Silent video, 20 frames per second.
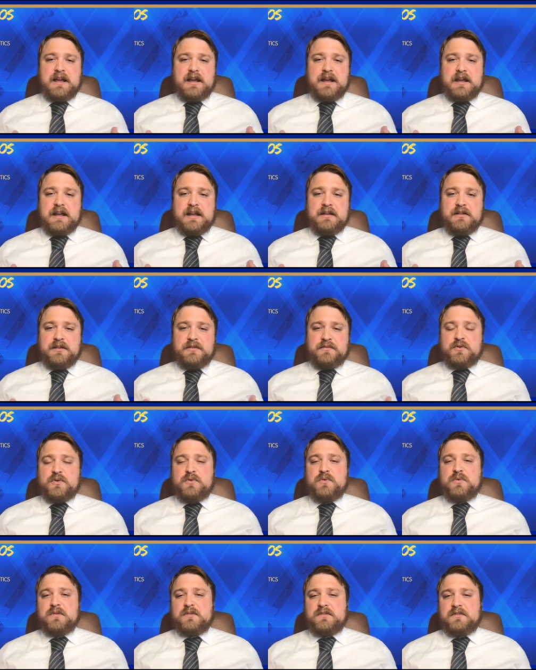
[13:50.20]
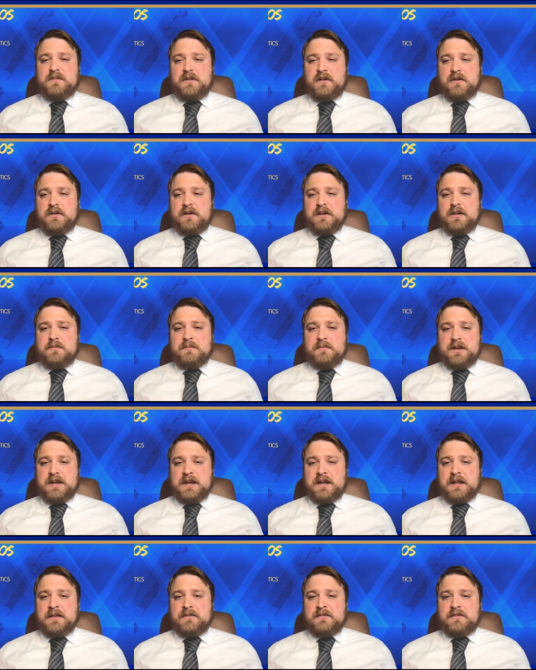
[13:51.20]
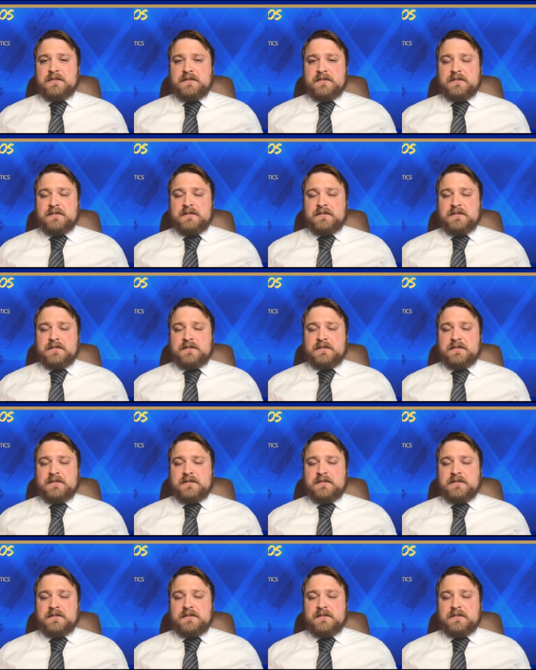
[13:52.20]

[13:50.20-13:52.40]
And of course, the argument is,